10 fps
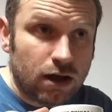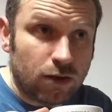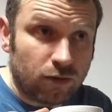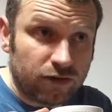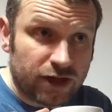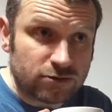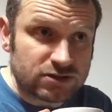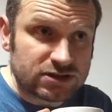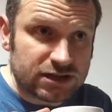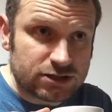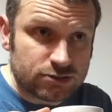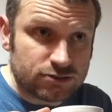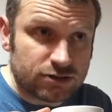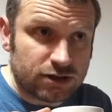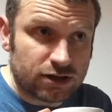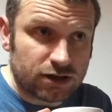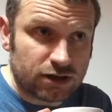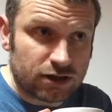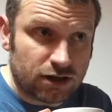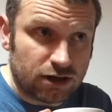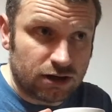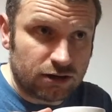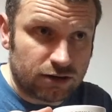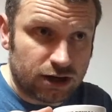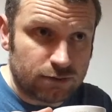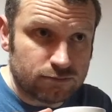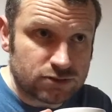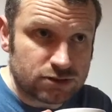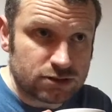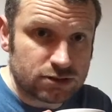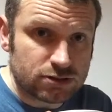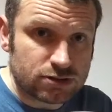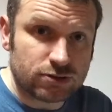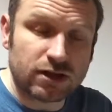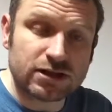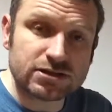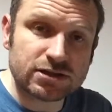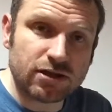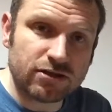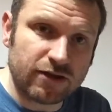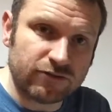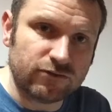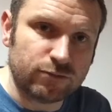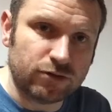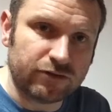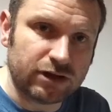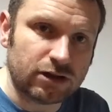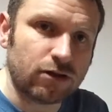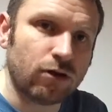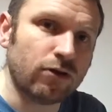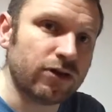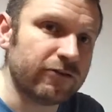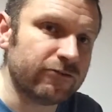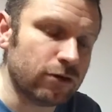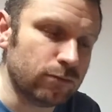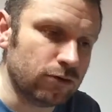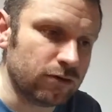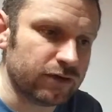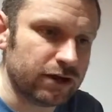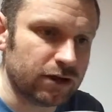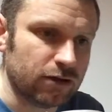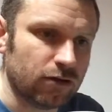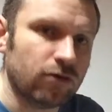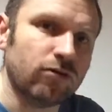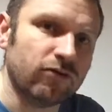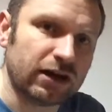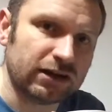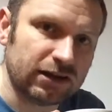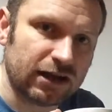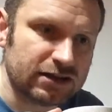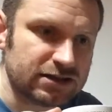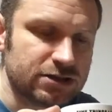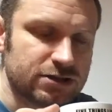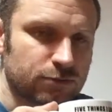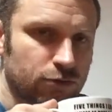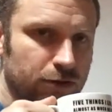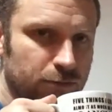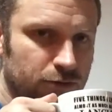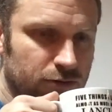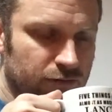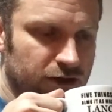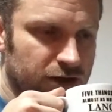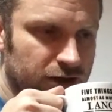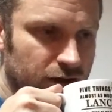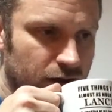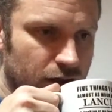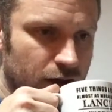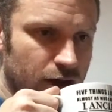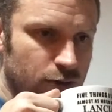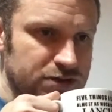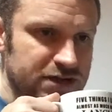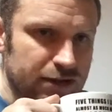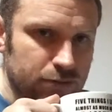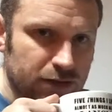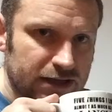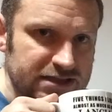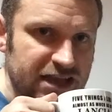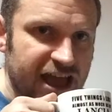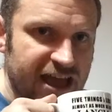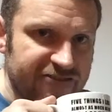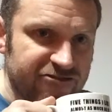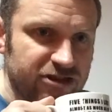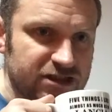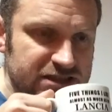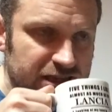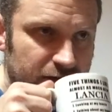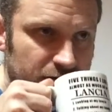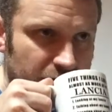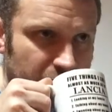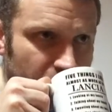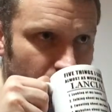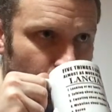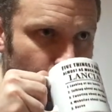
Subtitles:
1,600 car crimes, so that's theft of motor vehicle or theft from motor vehicle or vandalisation of motor vehicle, were taking place every single day.